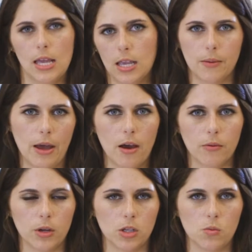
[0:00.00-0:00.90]
think
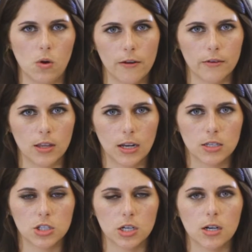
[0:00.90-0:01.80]
about what you want for the
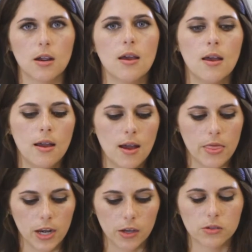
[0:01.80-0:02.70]
next year. And
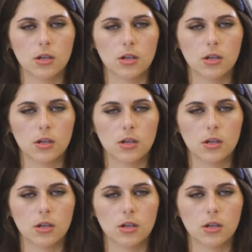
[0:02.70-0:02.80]
then it goes